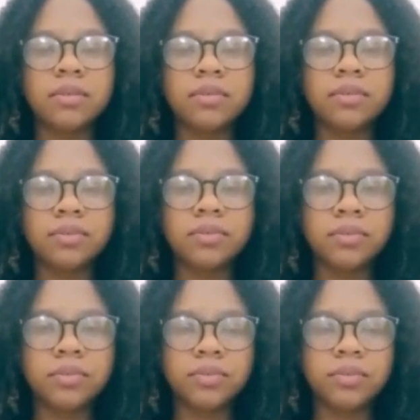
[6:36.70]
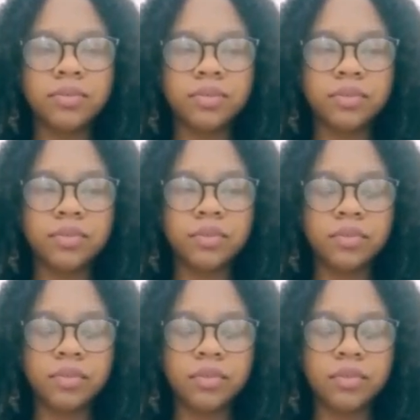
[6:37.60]

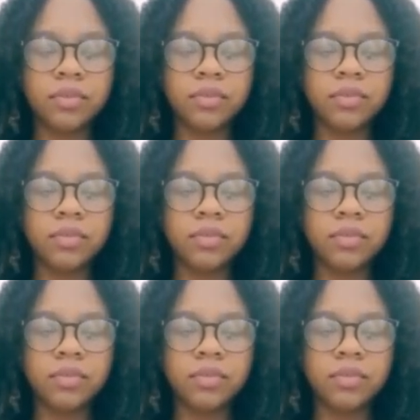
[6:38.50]
No one is speaking in this clip.